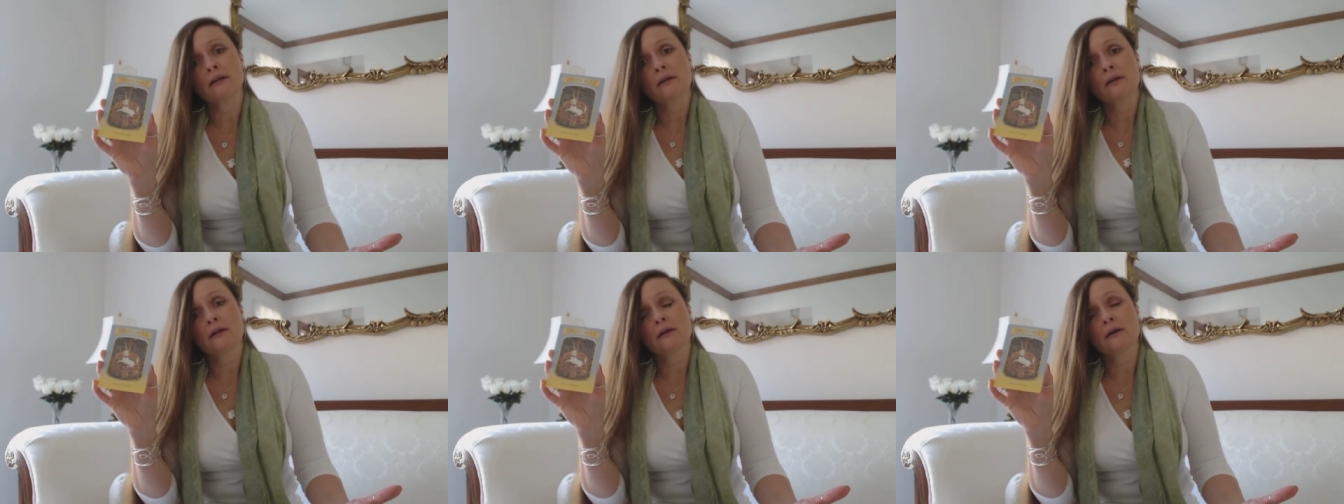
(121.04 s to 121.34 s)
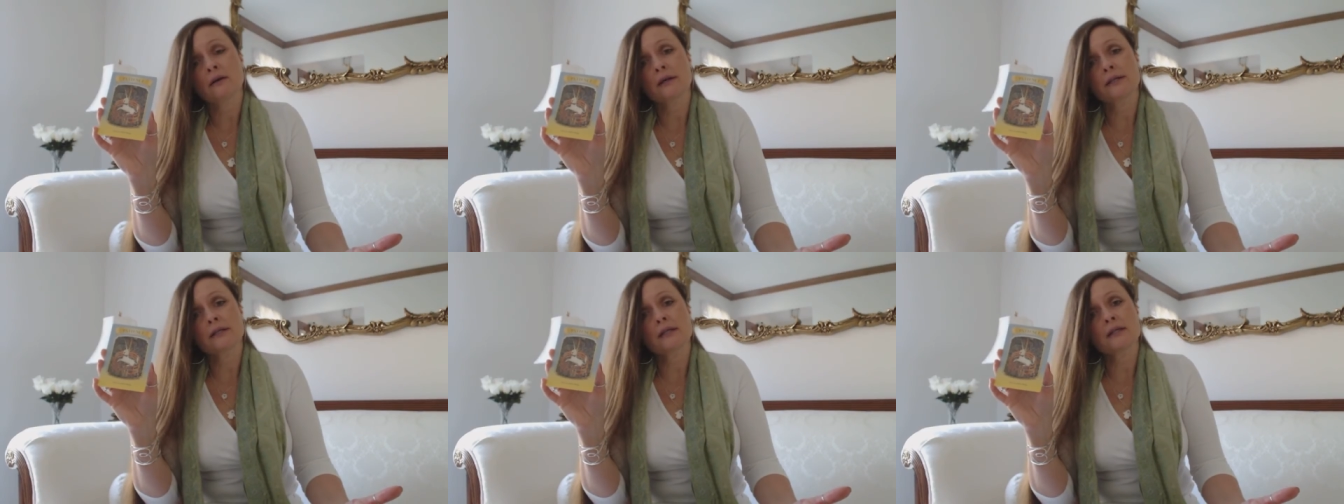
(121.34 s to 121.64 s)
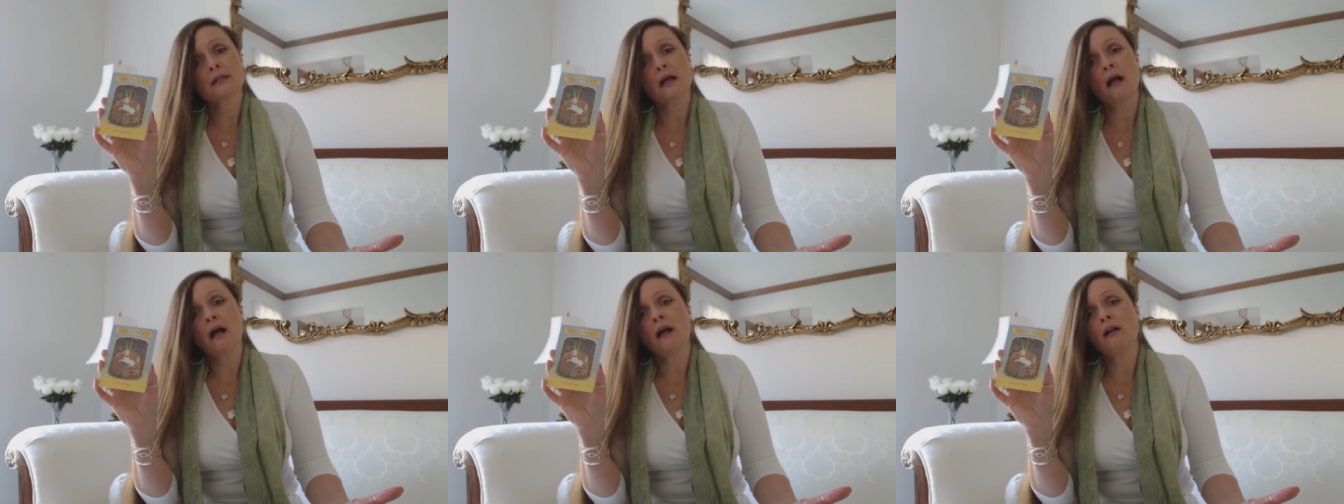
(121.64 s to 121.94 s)
or
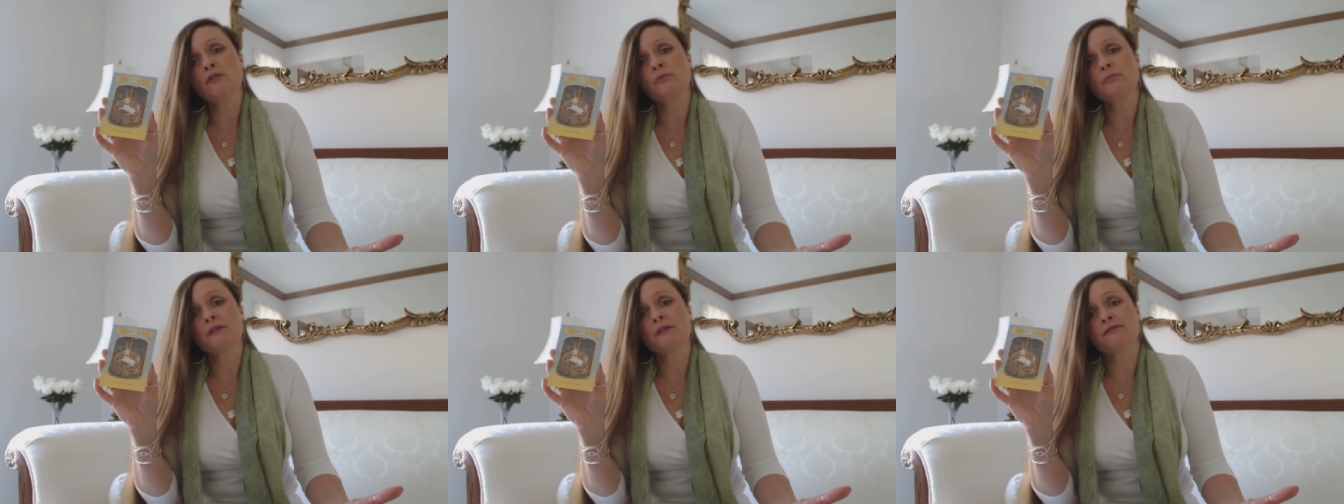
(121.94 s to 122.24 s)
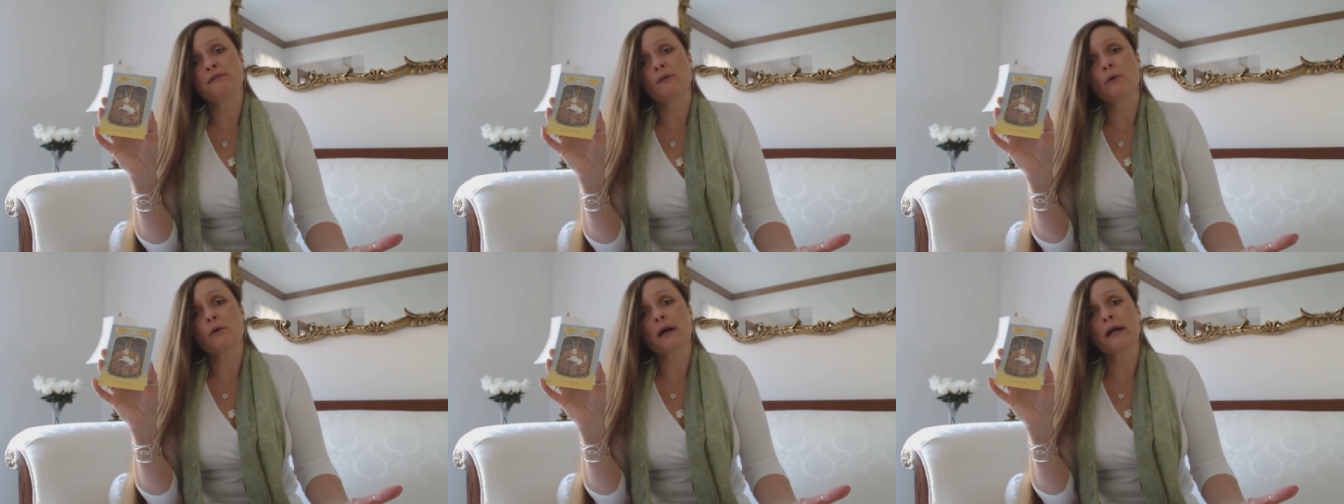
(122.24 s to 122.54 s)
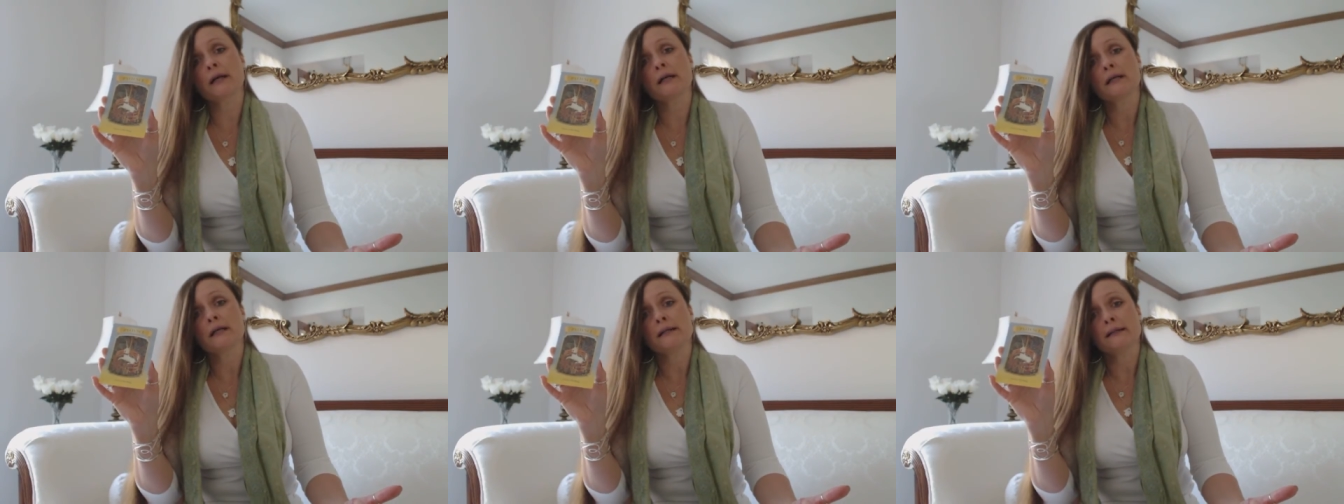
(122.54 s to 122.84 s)
dissolve
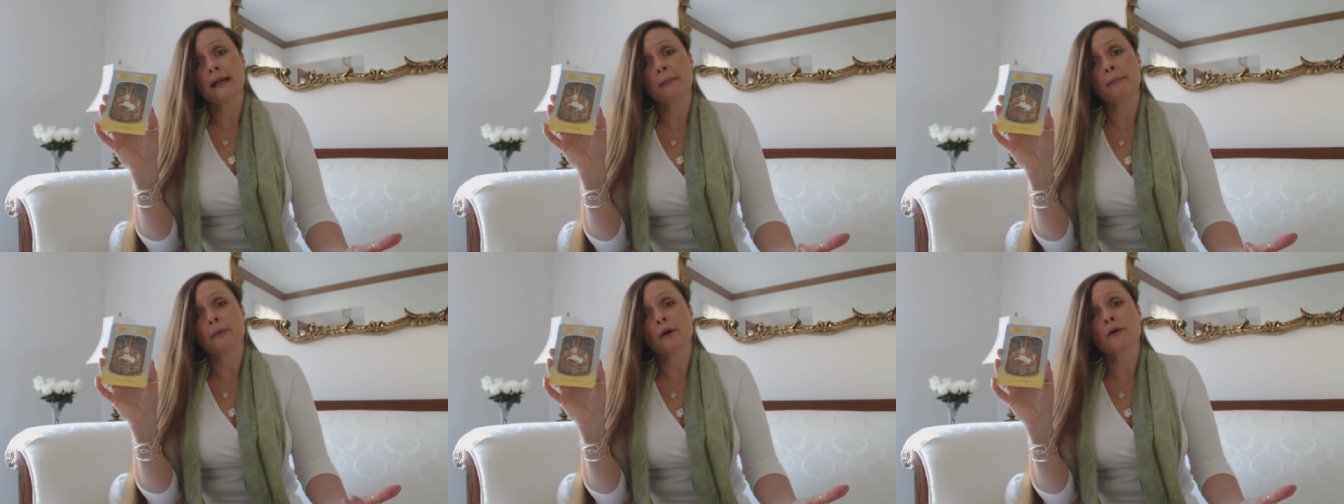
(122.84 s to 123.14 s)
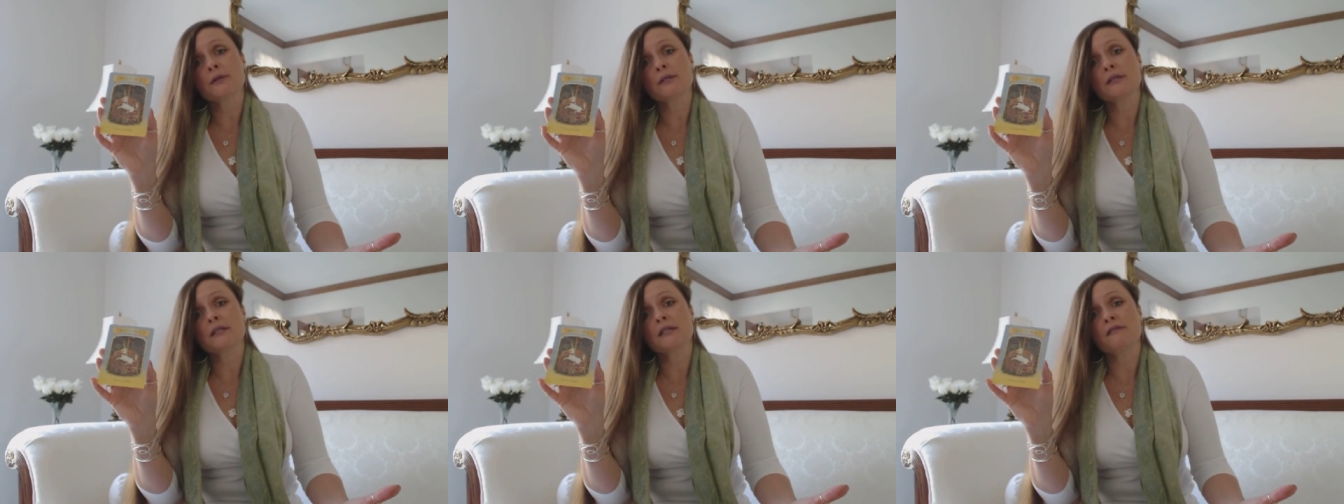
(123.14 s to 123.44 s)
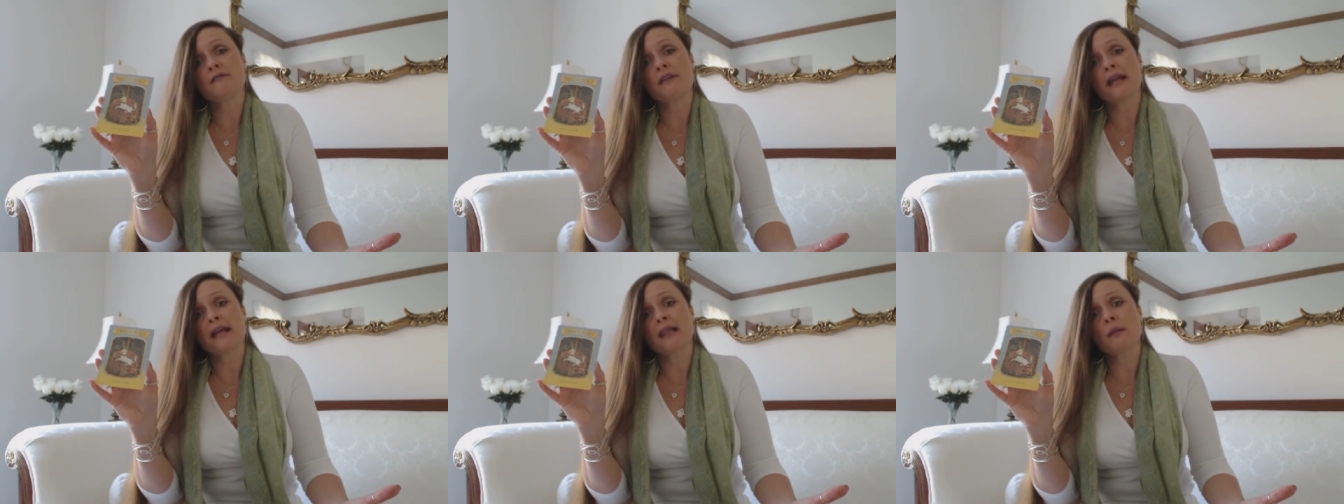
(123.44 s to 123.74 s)
before that person is
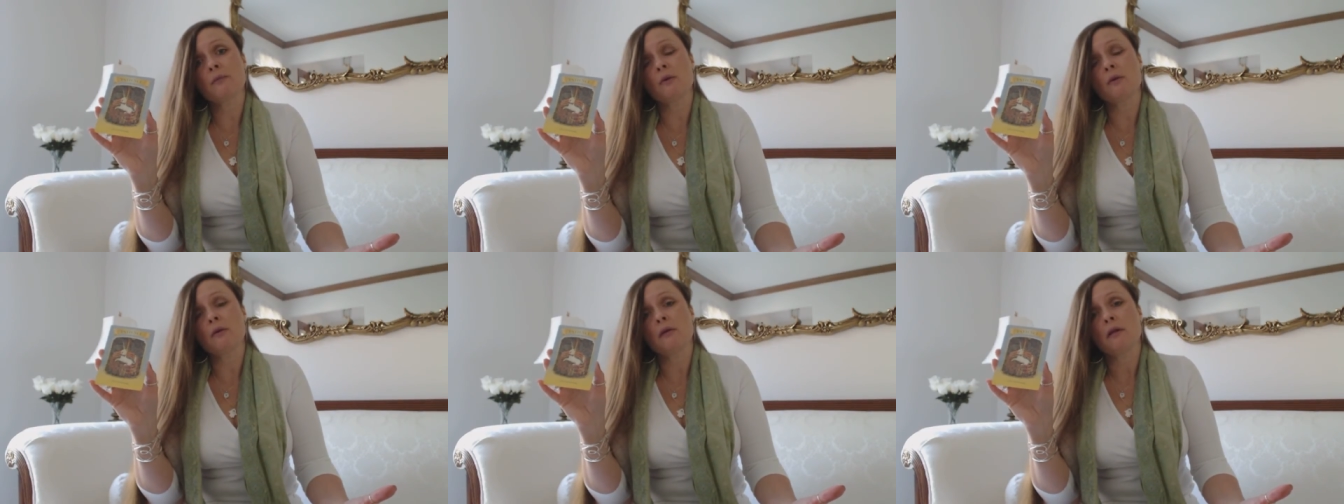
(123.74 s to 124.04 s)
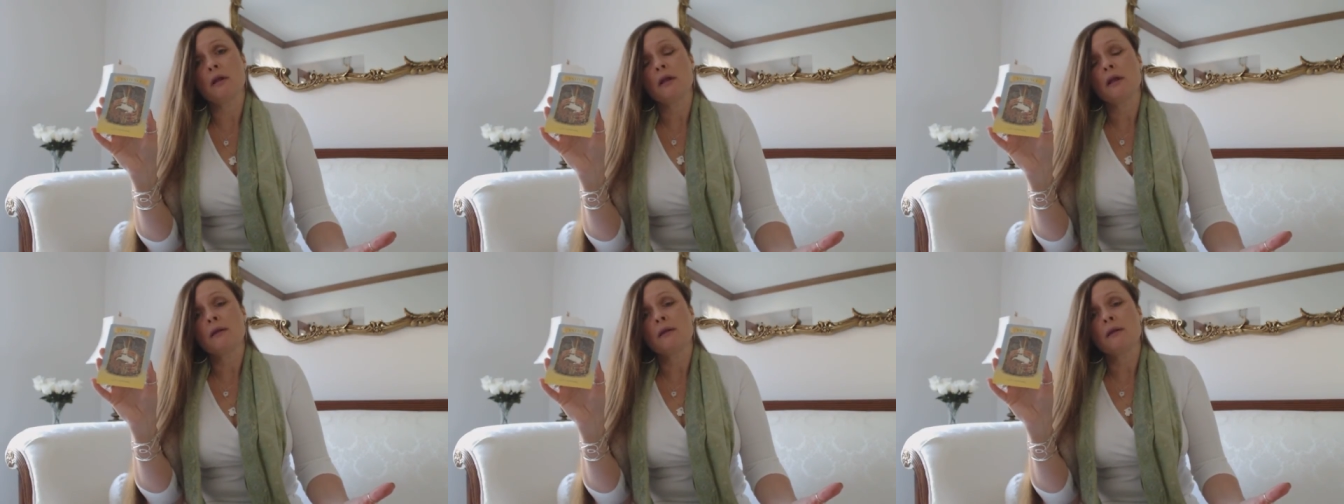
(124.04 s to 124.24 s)
available.